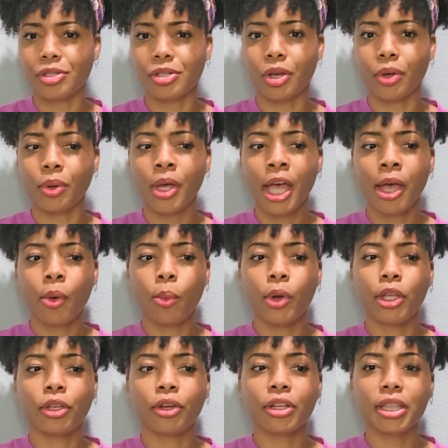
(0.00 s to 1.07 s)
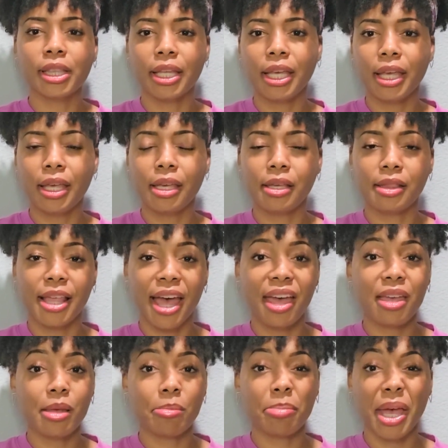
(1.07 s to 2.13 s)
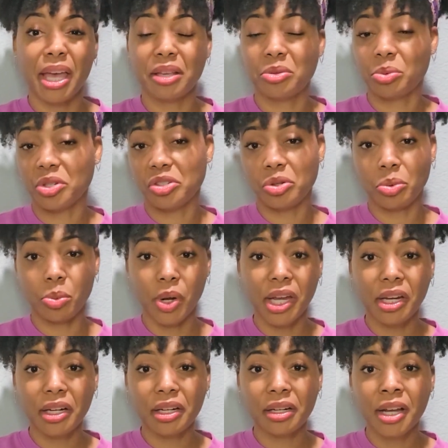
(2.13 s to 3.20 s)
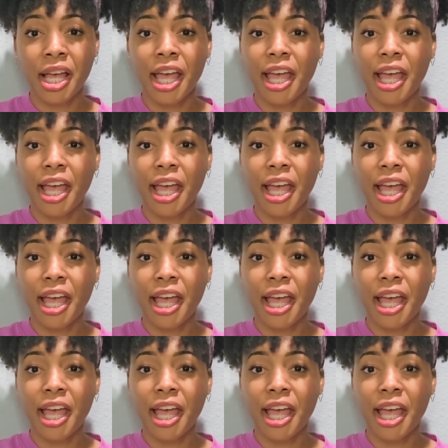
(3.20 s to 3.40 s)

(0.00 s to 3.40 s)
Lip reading: So when you're leaking, that impacts what you wear,